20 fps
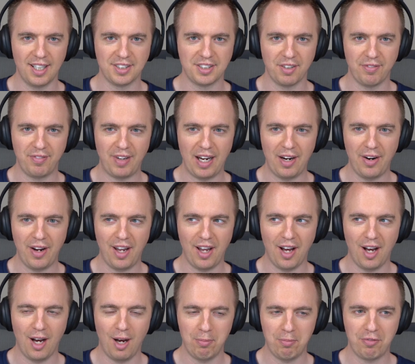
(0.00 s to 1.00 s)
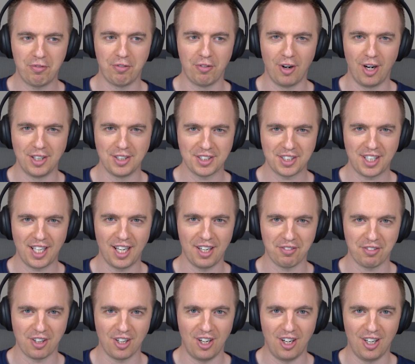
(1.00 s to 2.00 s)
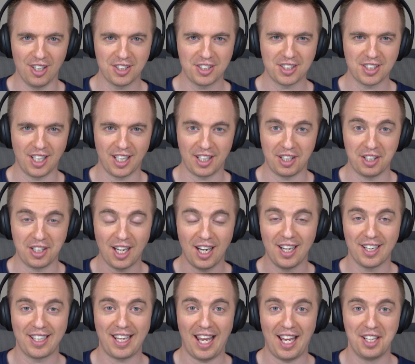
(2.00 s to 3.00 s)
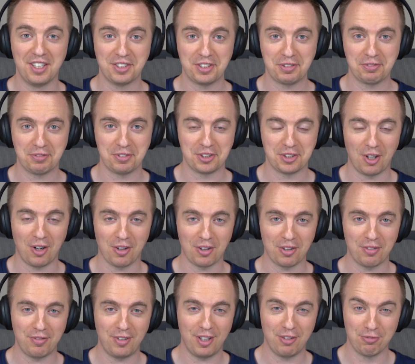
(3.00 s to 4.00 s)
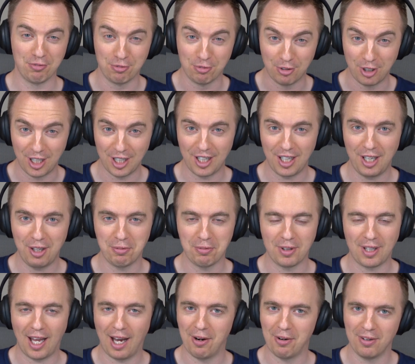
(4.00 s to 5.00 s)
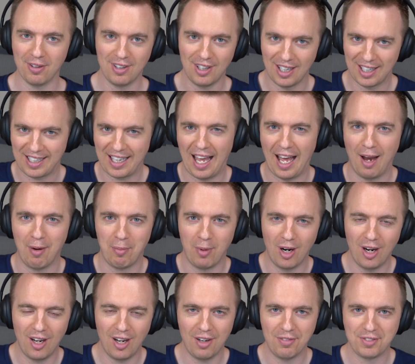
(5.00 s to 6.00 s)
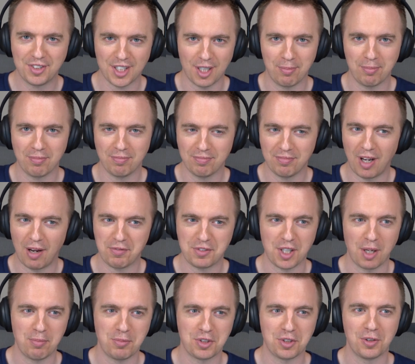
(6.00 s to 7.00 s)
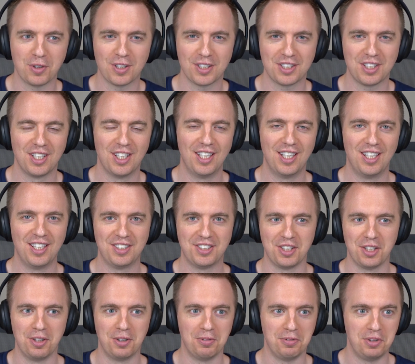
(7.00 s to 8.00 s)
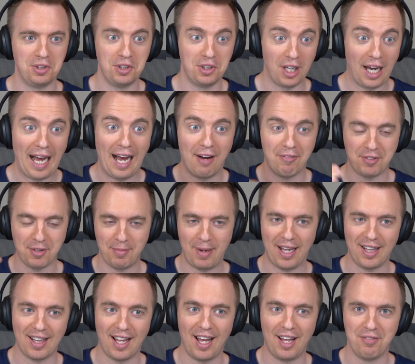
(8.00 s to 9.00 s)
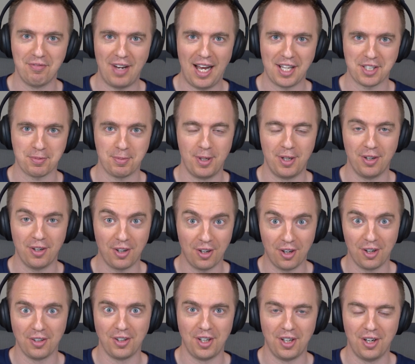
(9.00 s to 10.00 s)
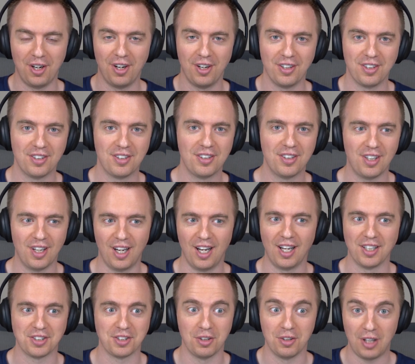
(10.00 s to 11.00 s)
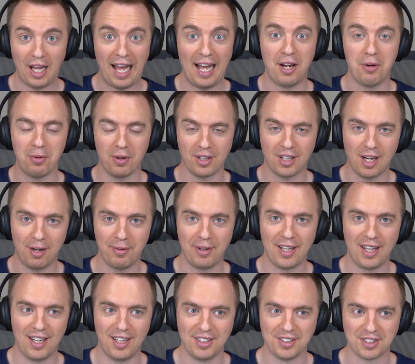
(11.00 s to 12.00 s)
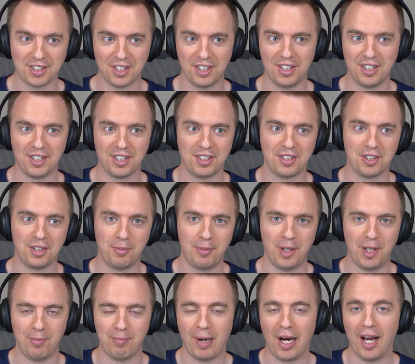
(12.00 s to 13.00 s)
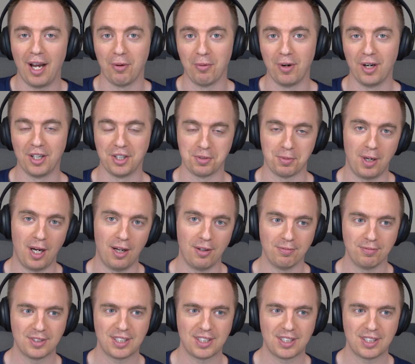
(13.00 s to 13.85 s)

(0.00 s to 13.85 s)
It's a very upfront kind of cost. Like you can't get into photography really without a camera of some sorts. So you have to make that investment early on. So anyone coming in is gonna be buying one as well.